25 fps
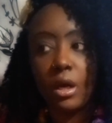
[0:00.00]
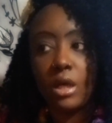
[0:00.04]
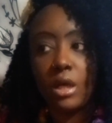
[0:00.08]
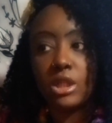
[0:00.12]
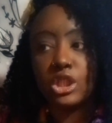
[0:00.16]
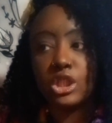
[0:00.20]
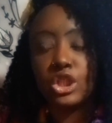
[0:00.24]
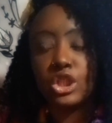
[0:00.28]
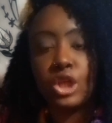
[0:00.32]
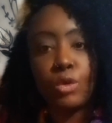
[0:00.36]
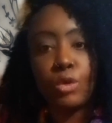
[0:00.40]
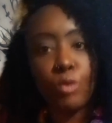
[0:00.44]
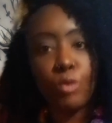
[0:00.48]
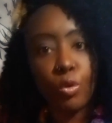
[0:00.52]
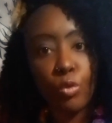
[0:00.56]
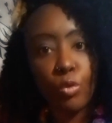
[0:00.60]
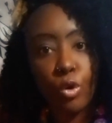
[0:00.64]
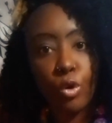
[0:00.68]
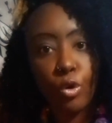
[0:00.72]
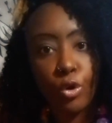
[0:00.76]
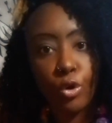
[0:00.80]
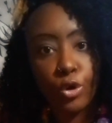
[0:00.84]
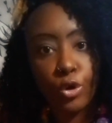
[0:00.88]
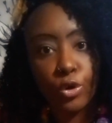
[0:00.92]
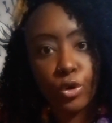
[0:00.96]
someone will
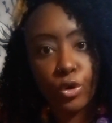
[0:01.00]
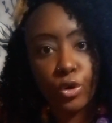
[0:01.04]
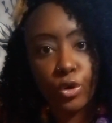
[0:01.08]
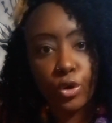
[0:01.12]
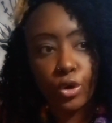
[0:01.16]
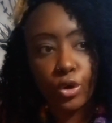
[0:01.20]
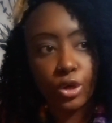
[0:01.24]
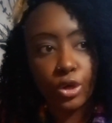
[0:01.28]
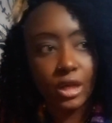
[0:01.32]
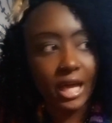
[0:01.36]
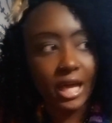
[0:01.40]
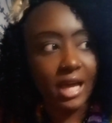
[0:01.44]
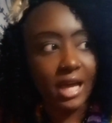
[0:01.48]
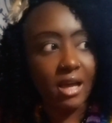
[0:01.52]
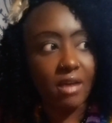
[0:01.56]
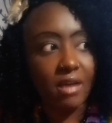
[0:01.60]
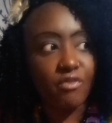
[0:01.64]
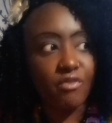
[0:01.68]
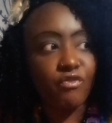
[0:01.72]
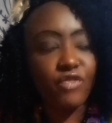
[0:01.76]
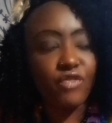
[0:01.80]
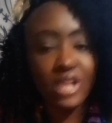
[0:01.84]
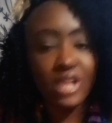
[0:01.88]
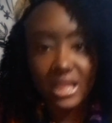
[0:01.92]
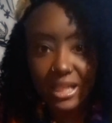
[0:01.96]
order like
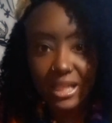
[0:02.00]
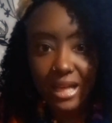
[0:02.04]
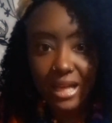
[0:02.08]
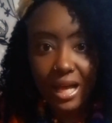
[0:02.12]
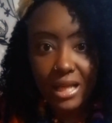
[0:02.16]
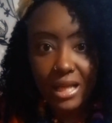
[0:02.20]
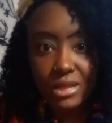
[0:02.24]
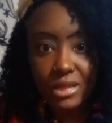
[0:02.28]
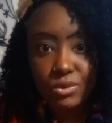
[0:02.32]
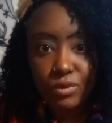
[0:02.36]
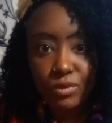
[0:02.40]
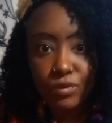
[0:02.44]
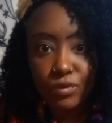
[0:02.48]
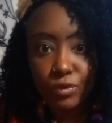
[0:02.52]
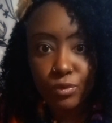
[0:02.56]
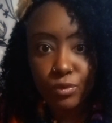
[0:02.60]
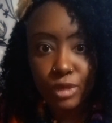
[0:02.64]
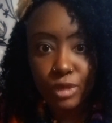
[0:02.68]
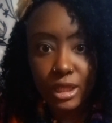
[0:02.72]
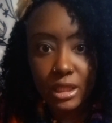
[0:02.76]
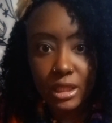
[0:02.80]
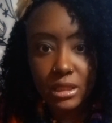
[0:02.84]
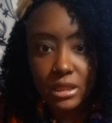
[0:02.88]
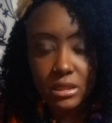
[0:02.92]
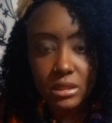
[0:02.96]
$50 worth of
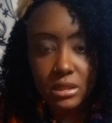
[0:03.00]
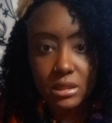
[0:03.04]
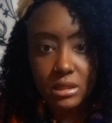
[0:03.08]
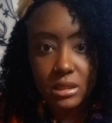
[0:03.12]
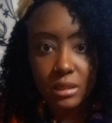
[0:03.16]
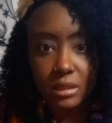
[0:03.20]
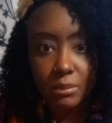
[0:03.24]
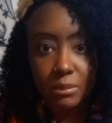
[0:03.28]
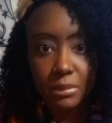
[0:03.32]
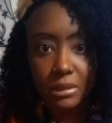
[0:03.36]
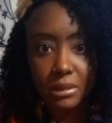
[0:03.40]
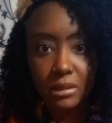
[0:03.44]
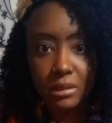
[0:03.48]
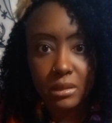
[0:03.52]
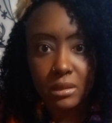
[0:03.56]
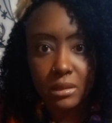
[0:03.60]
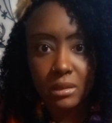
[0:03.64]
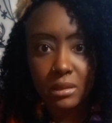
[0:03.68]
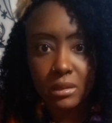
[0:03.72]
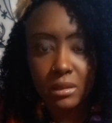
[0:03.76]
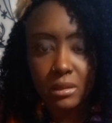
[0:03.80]
readings or something.